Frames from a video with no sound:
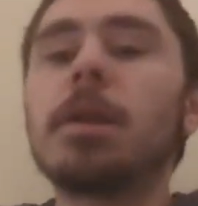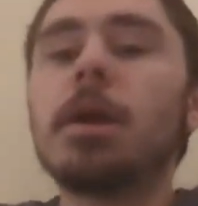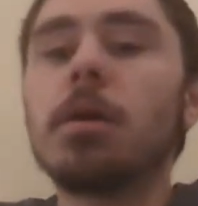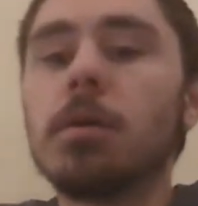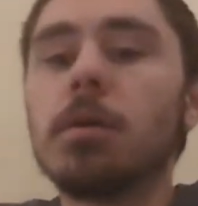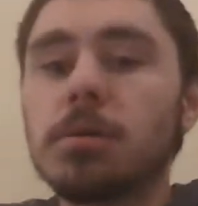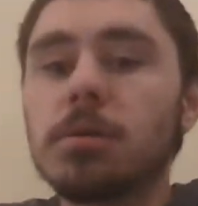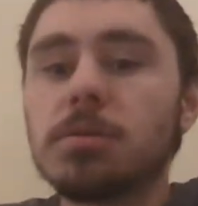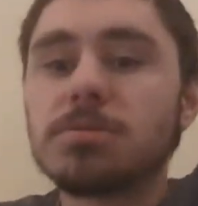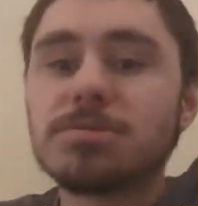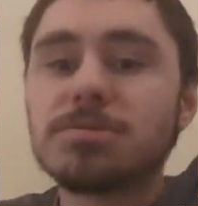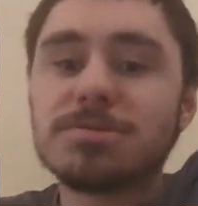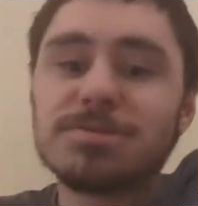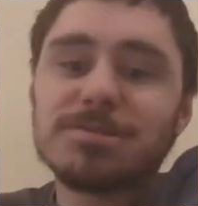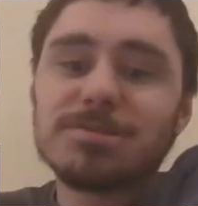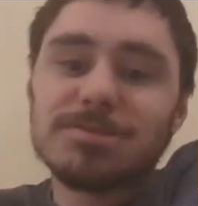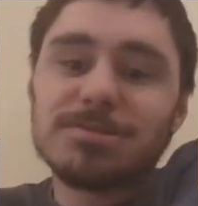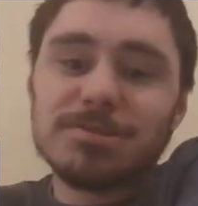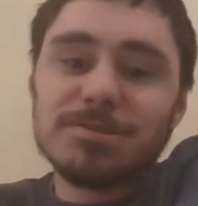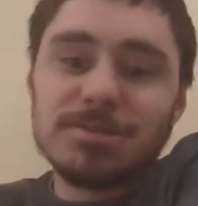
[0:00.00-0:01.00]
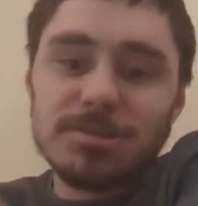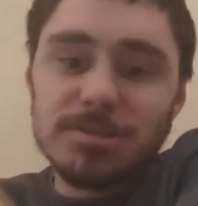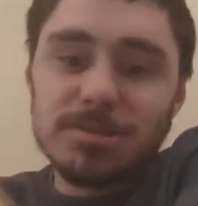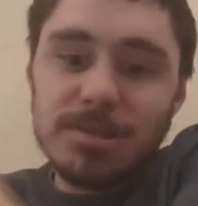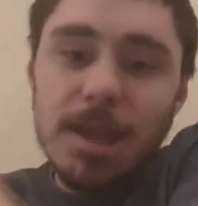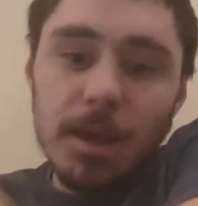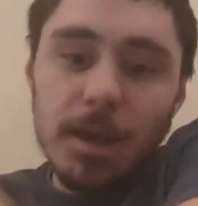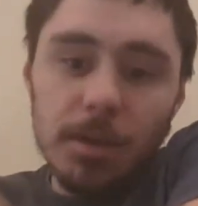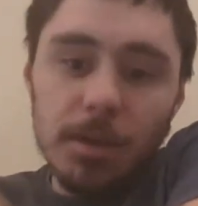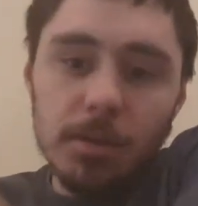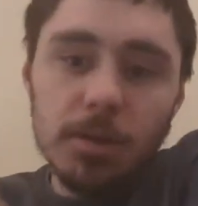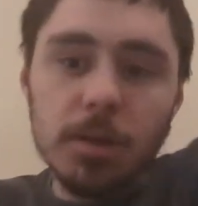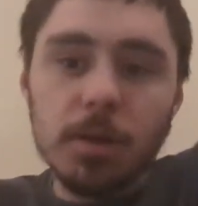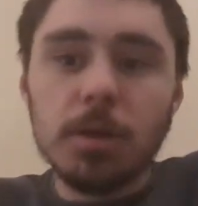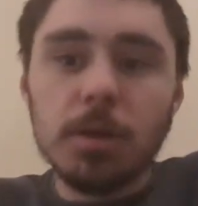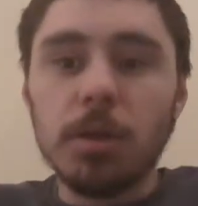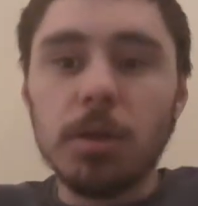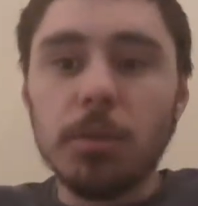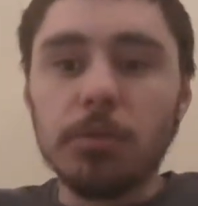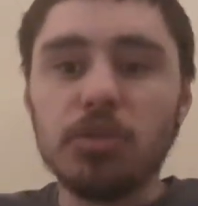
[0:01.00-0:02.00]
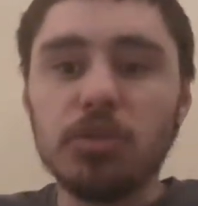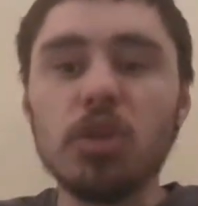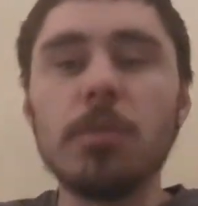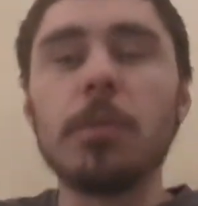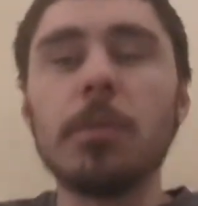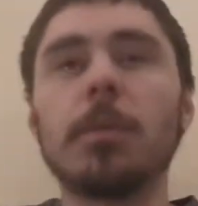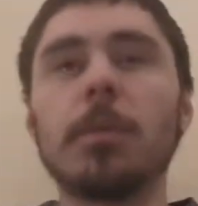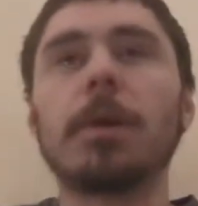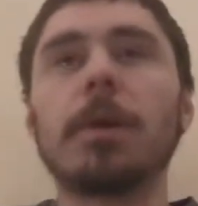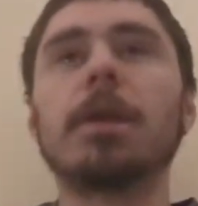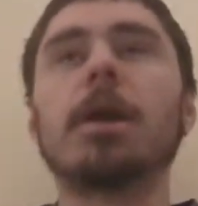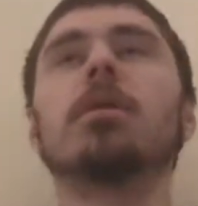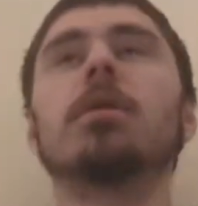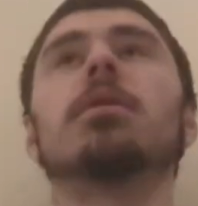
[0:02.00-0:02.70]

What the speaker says: Yeah, it was 2 people by now. So I'm like, oh, wow.